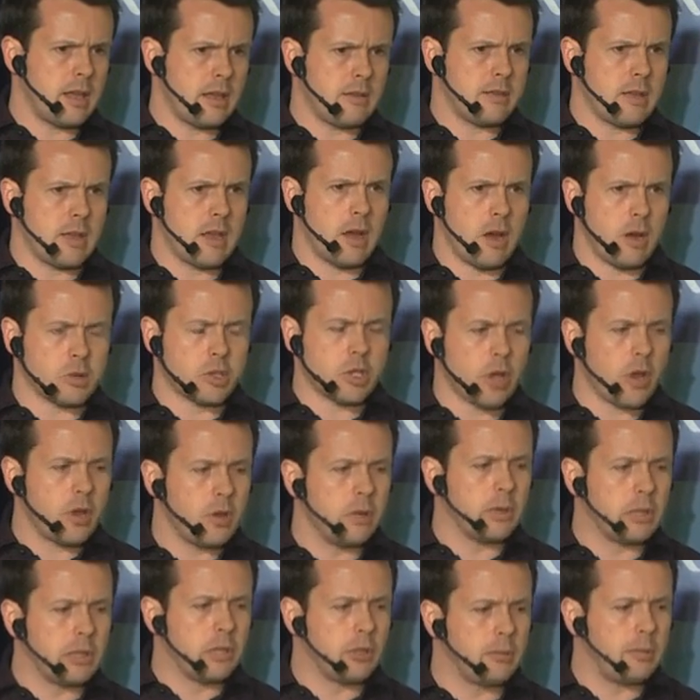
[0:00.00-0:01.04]
that, that, I'll show
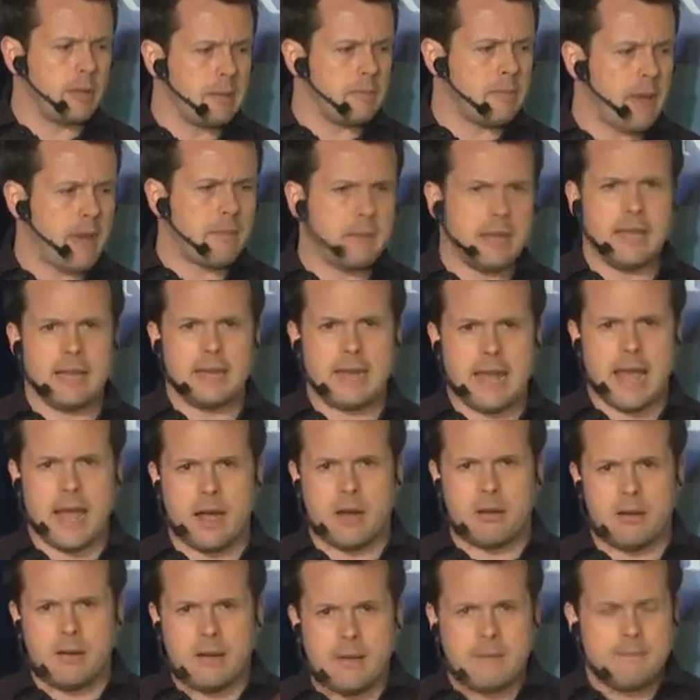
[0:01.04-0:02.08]
you a little bit maybe in
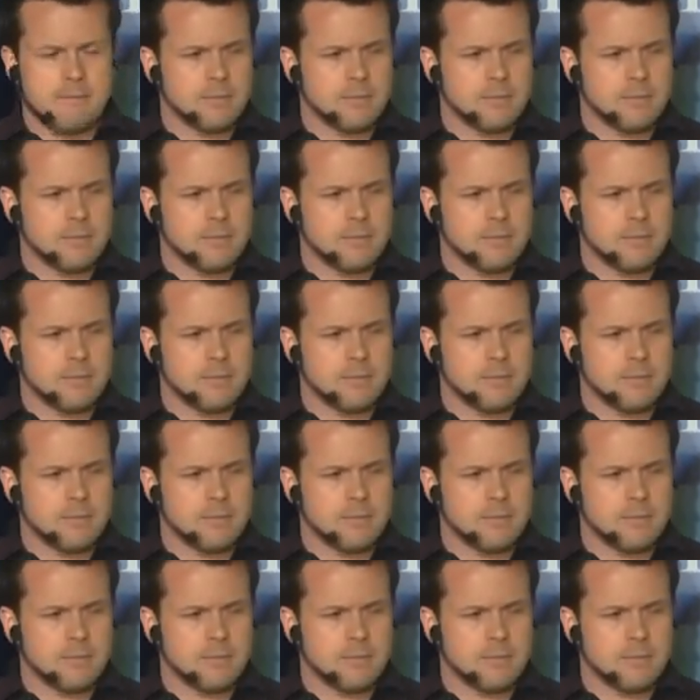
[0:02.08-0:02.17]
our